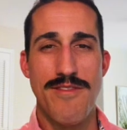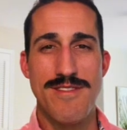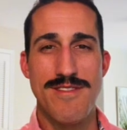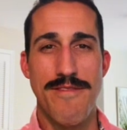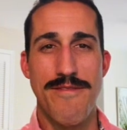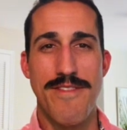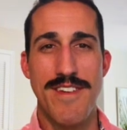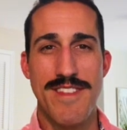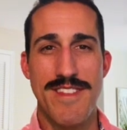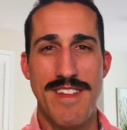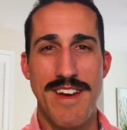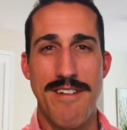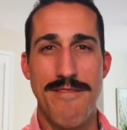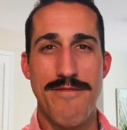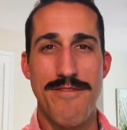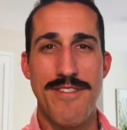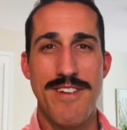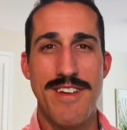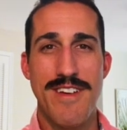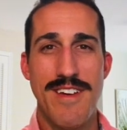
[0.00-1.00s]
a 5th night
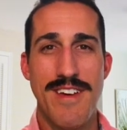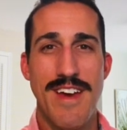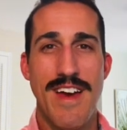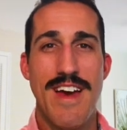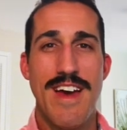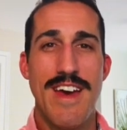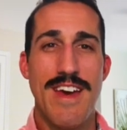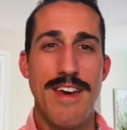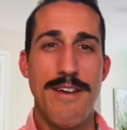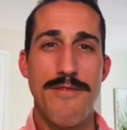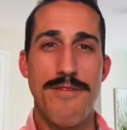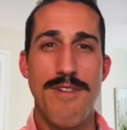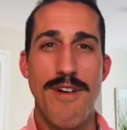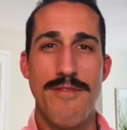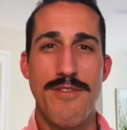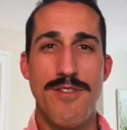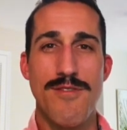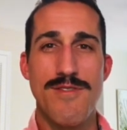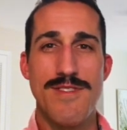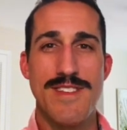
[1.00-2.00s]
free if you have
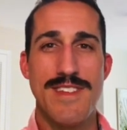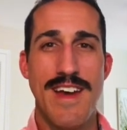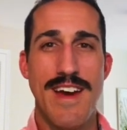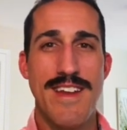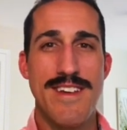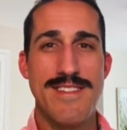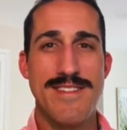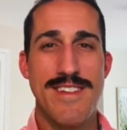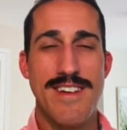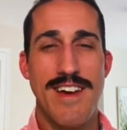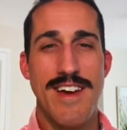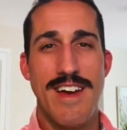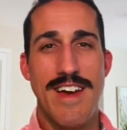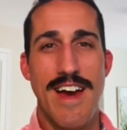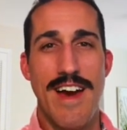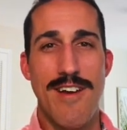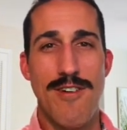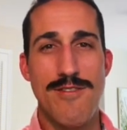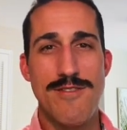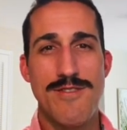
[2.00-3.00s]
gold status,
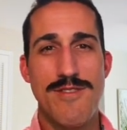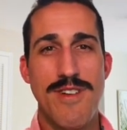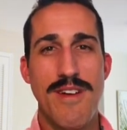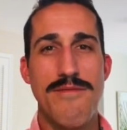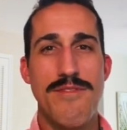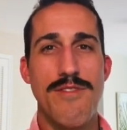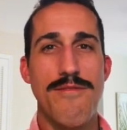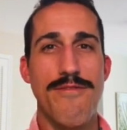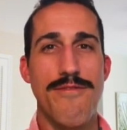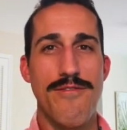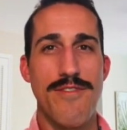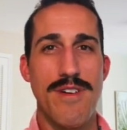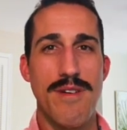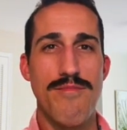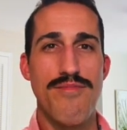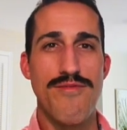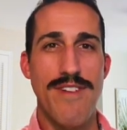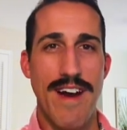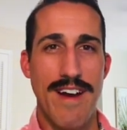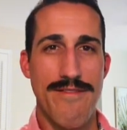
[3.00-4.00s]
and also gives you free
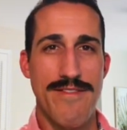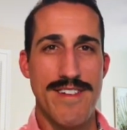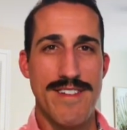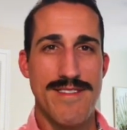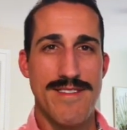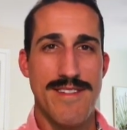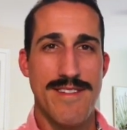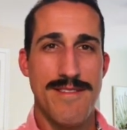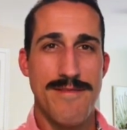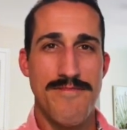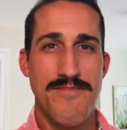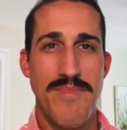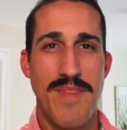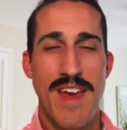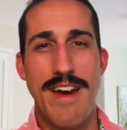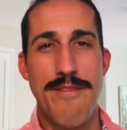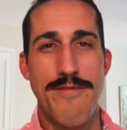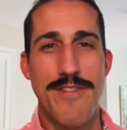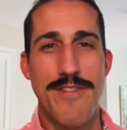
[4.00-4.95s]
breakfast. And for